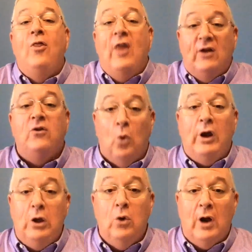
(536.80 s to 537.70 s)
That's the way
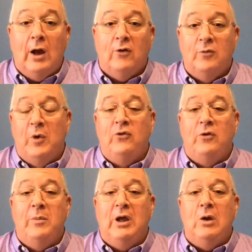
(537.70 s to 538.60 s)
you and I are supposed
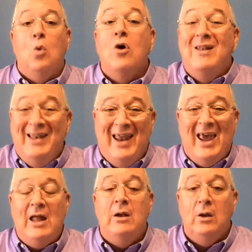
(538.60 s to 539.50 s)
to be. We're
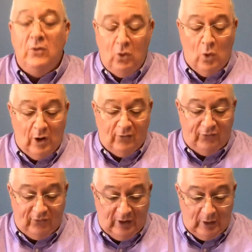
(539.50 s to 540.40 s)
dead to our
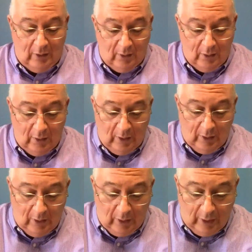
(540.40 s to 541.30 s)
sin.
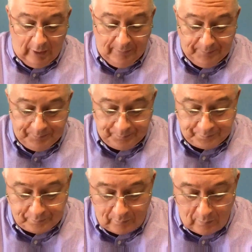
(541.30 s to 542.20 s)
All right.
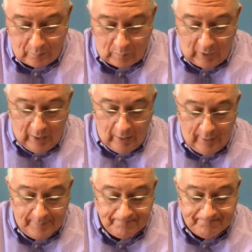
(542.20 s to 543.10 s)

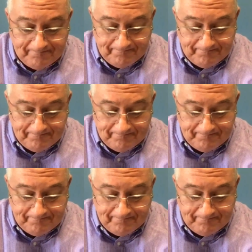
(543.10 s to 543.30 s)
Um,